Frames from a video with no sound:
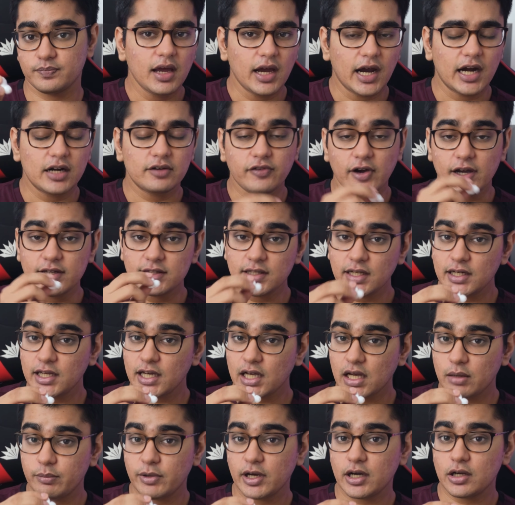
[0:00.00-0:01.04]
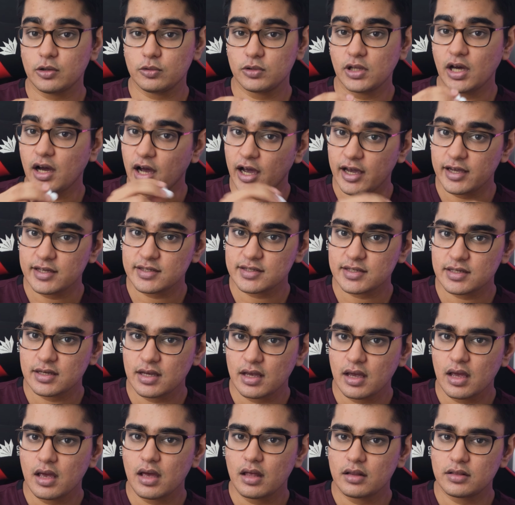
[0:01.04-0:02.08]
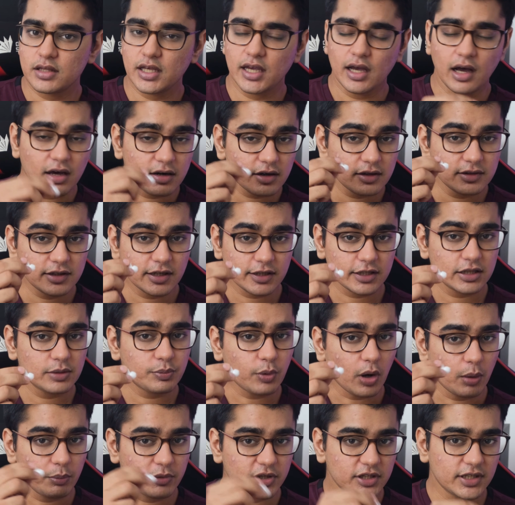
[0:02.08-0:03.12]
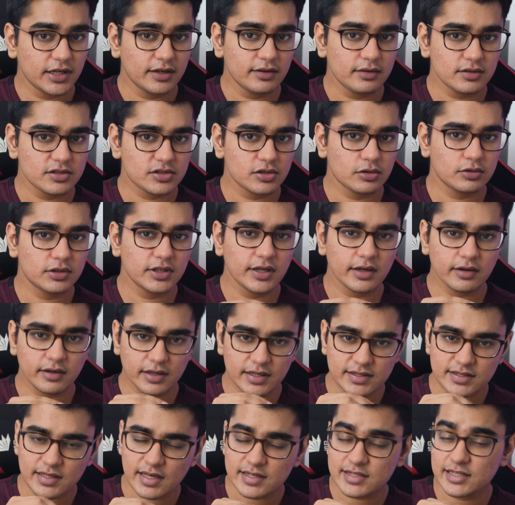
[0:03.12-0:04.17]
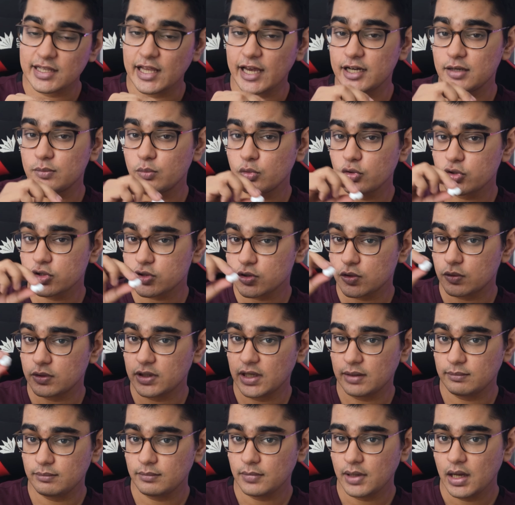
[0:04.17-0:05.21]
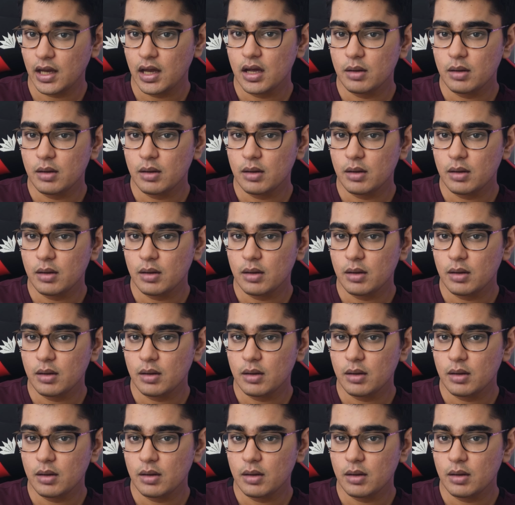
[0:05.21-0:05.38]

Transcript: And finally, coming to the highs, they are a little prominent, so there is a slight boost to them,